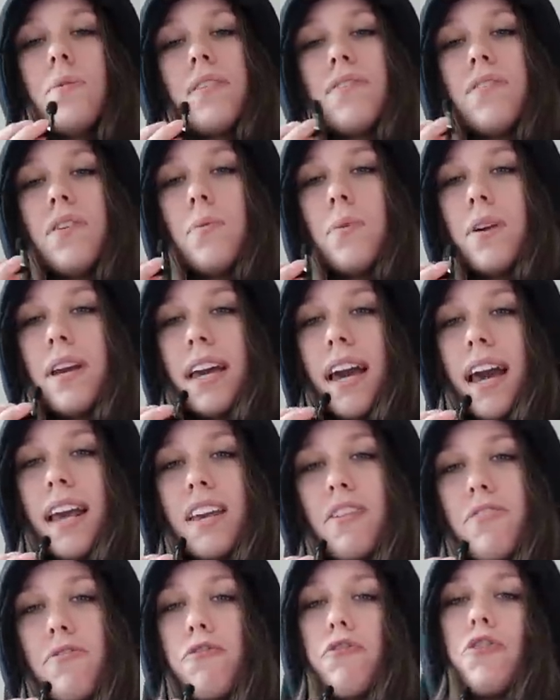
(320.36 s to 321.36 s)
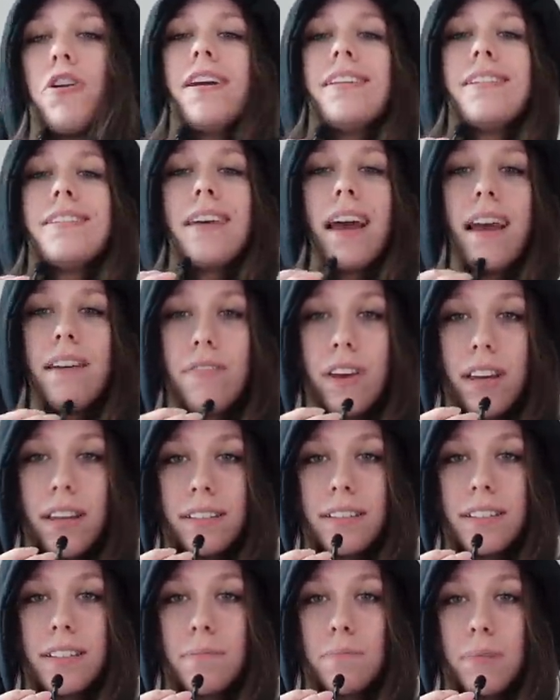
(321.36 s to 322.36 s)
if you want to get your free
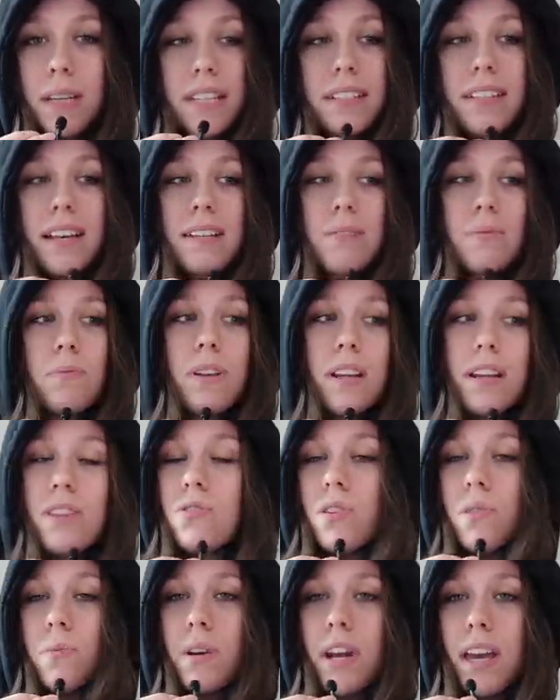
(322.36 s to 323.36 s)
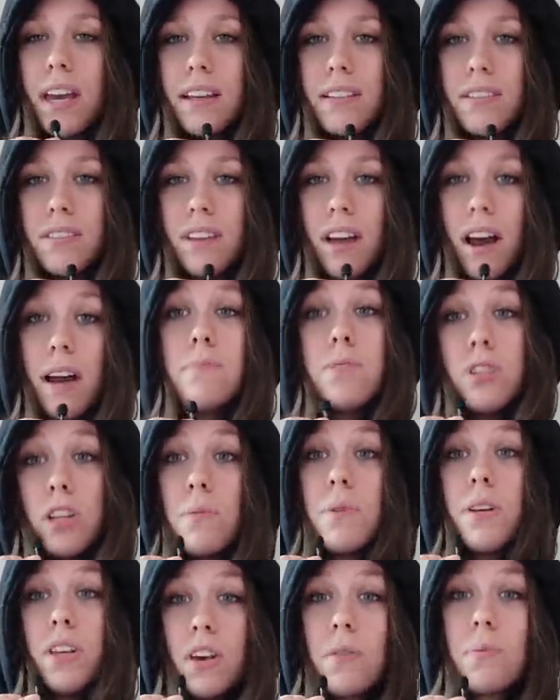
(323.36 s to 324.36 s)
savings, because that's literally what it is, I'm
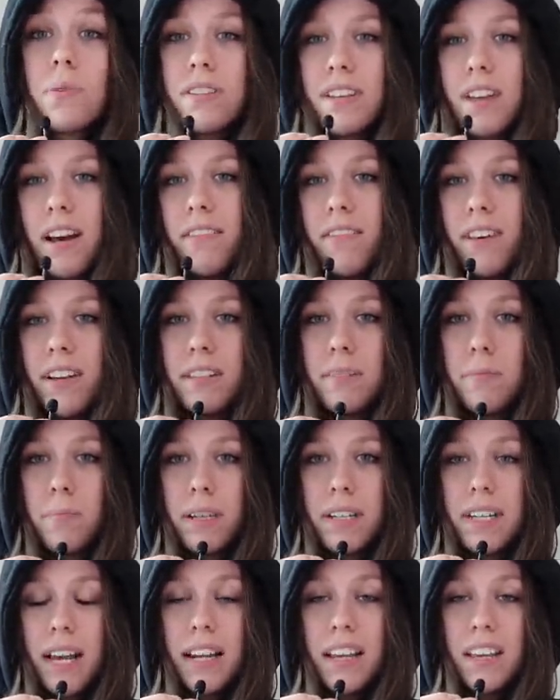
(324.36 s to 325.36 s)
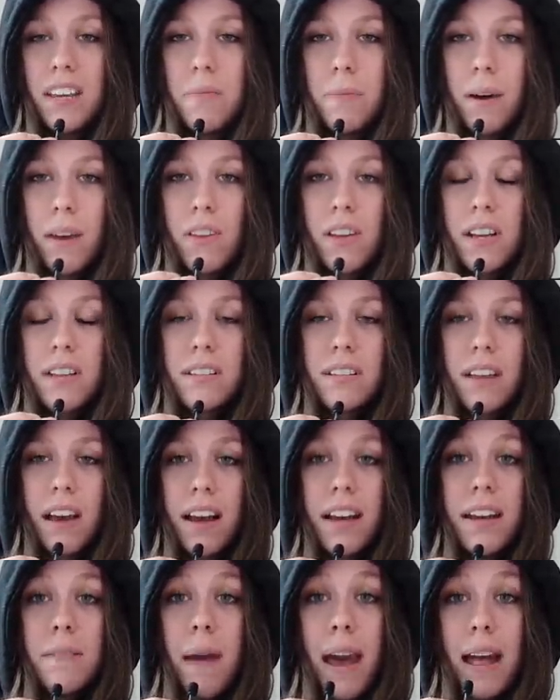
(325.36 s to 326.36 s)
doing you a service by telling you about this.
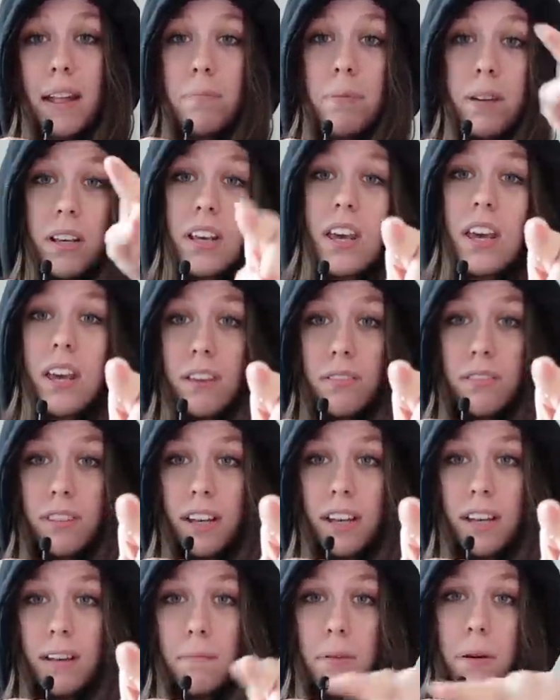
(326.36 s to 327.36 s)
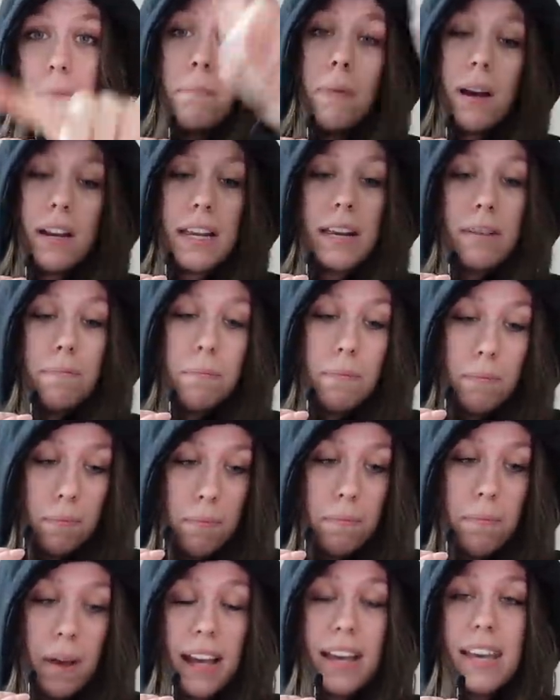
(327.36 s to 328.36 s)
I am helping you put money
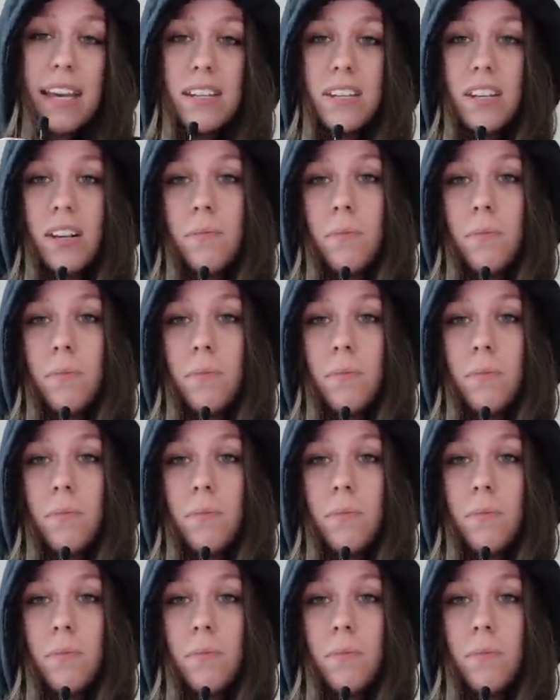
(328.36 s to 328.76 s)
back into your